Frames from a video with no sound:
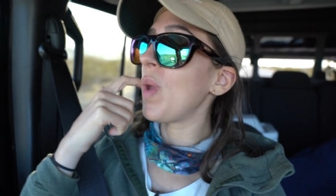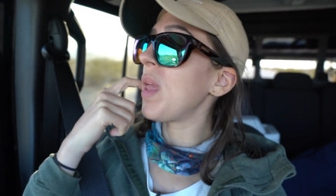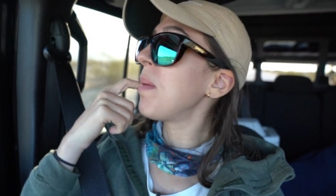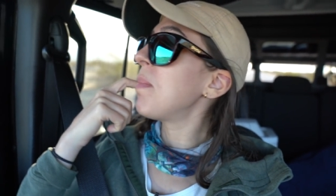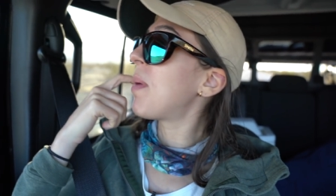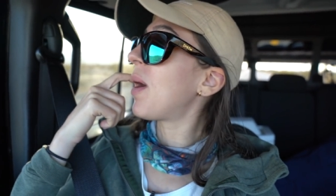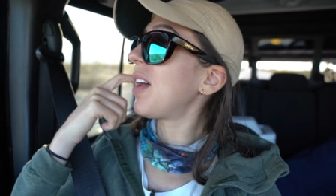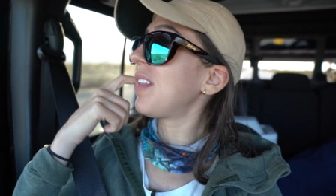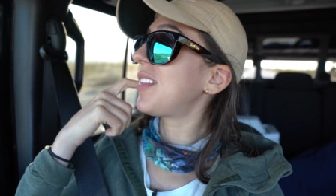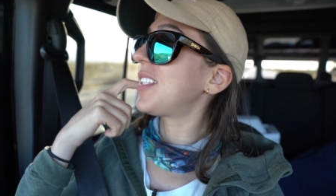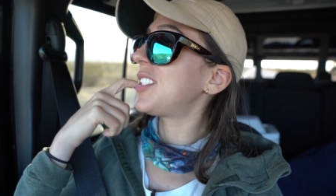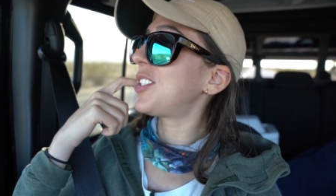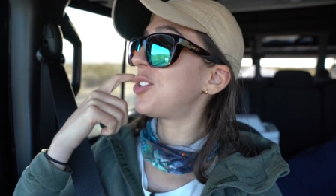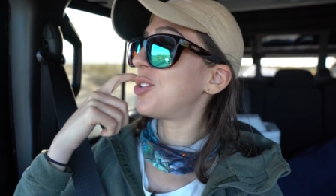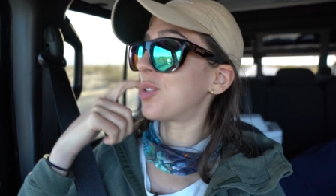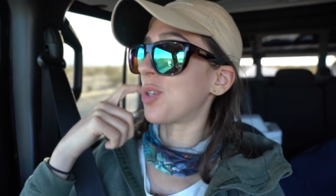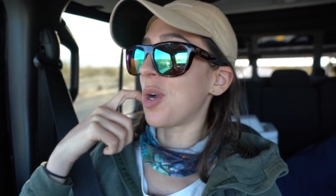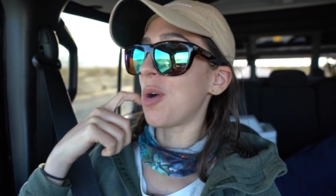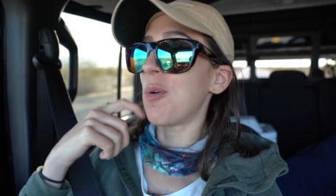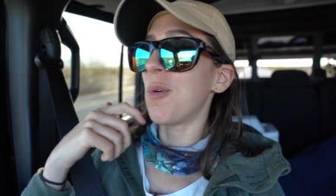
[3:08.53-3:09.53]
We bought this
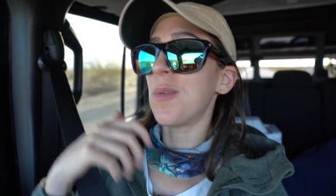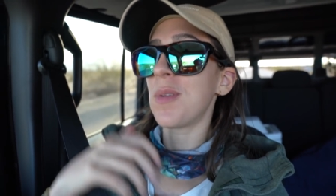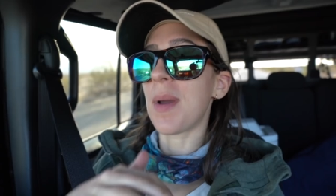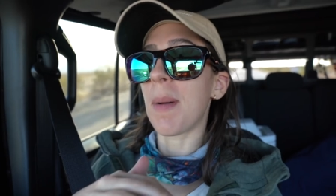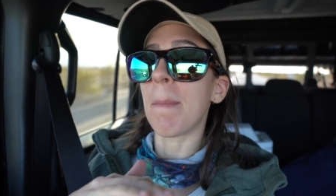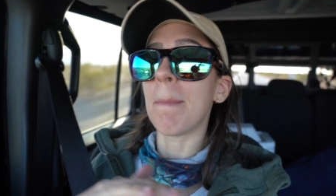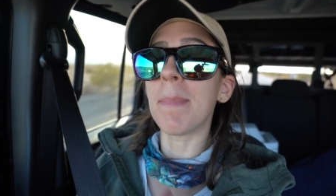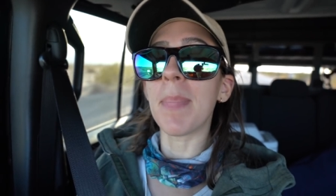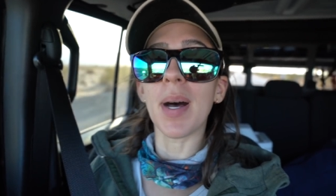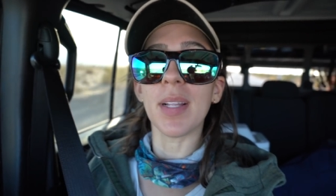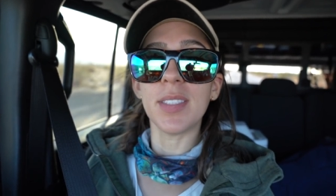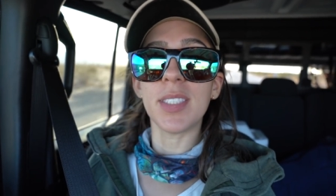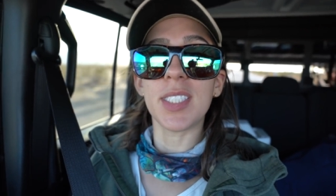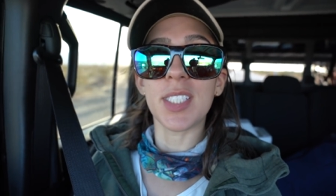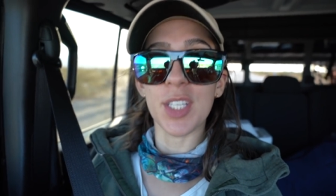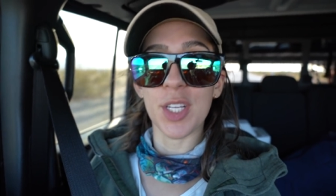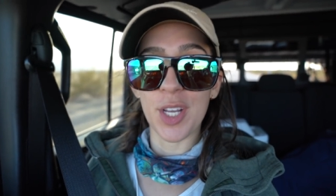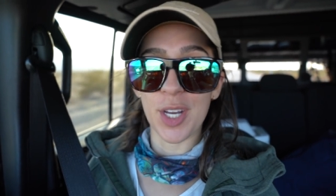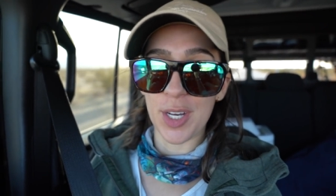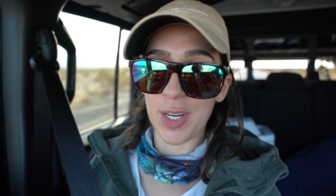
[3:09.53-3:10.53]
drone
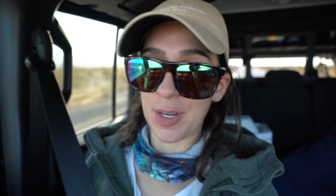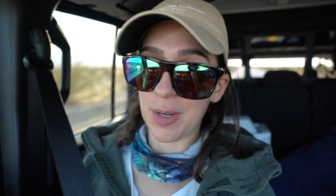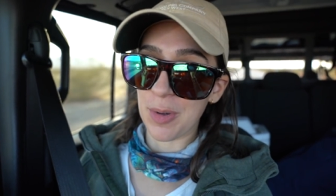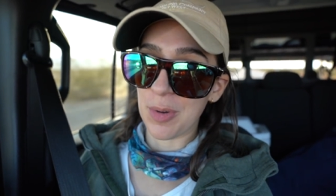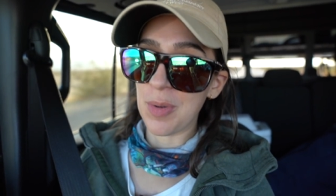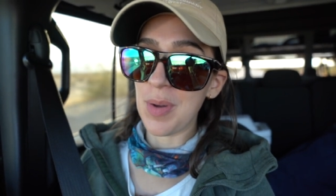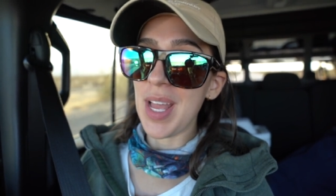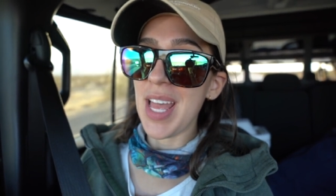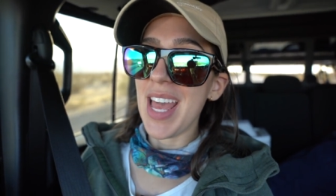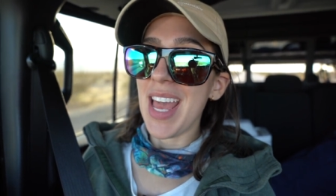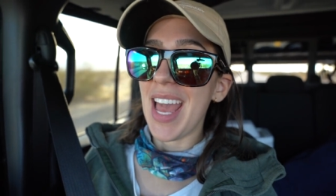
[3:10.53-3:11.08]
months ago